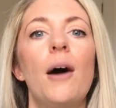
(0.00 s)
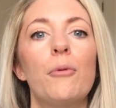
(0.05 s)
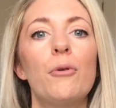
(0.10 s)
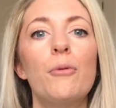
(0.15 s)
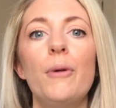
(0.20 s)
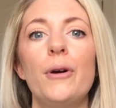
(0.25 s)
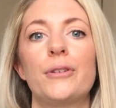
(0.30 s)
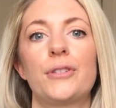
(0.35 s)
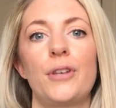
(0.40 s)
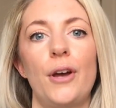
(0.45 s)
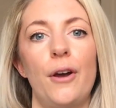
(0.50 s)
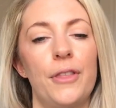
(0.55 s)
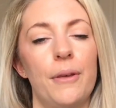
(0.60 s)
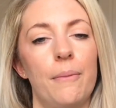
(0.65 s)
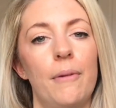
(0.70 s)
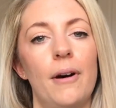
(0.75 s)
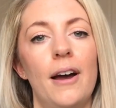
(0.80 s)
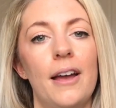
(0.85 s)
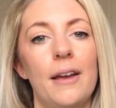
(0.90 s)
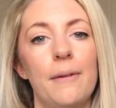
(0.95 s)
Almost so that
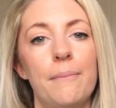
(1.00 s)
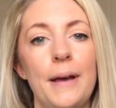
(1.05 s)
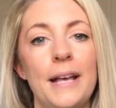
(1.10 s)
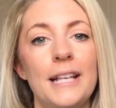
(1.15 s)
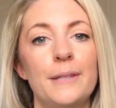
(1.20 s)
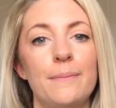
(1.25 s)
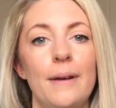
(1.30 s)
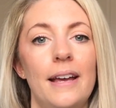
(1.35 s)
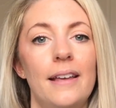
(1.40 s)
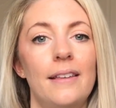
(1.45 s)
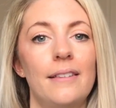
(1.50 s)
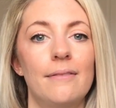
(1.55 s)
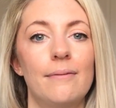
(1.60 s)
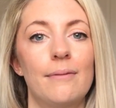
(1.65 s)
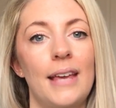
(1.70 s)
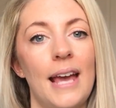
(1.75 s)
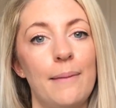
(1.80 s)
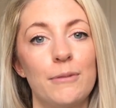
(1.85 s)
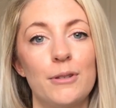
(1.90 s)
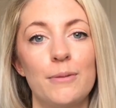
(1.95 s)
my best mate
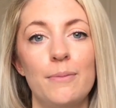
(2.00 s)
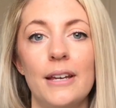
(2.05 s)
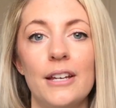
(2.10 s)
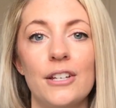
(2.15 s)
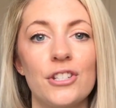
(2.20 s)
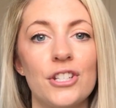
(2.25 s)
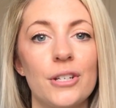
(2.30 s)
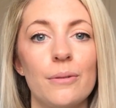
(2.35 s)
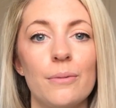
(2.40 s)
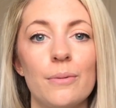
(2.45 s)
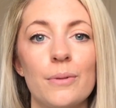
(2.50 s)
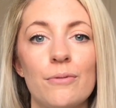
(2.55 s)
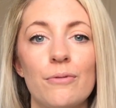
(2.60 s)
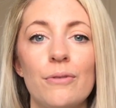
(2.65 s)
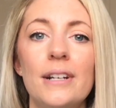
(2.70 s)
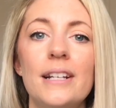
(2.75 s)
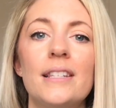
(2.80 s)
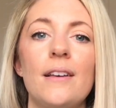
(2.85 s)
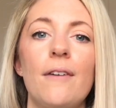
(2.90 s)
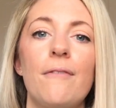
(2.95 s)
came to me and she was
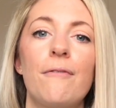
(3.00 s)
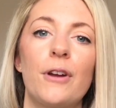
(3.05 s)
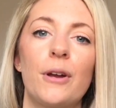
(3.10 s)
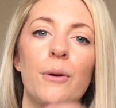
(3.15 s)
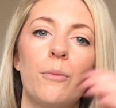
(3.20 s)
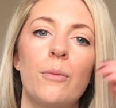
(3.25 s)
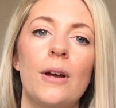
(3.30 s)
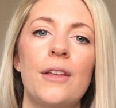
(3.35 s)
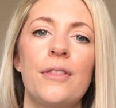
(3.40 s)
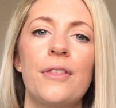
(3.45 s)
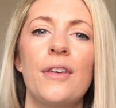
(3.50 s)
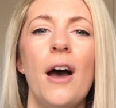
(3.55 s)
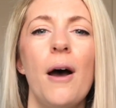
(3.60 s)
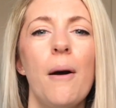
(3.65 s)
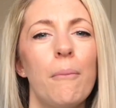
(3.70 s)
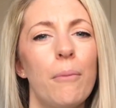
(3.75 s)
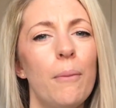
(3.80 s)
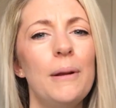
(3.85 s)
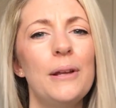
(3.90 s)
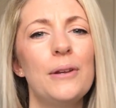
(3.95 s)
really suffering with
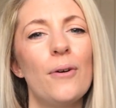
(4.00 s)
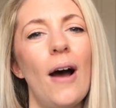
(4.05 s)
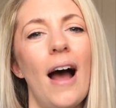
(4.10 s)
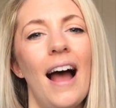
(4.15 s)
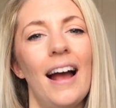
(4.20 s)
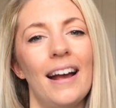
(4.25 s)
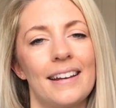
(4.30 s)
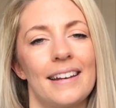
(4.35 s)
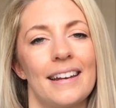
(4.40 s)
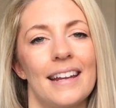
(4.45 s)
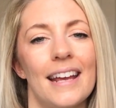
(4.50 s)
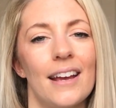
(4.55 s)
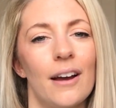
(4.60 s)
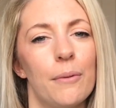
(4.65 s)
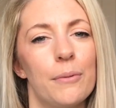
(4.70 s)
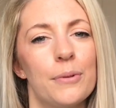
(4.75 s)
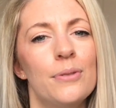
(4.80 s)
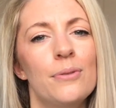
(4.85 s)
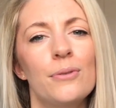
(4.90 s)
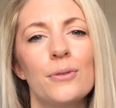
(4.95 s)
probably not acne, I
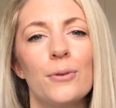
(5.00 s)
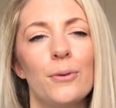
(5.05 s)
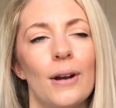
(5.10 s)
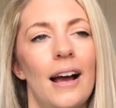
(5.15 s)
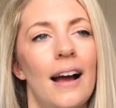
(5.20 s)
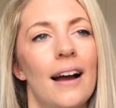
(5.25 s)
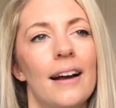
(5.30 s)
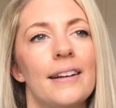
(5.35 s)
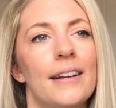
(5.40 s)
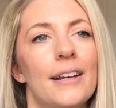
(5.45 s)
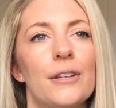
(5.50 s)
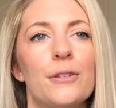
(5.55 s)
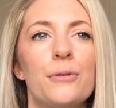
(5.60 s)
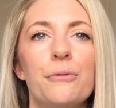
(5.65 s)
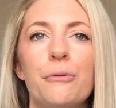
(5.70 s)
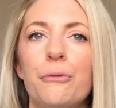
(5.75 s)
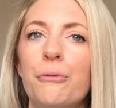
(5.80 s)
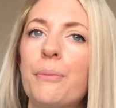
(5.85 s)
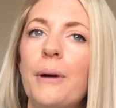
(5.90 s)
wouldn't call it acne at all,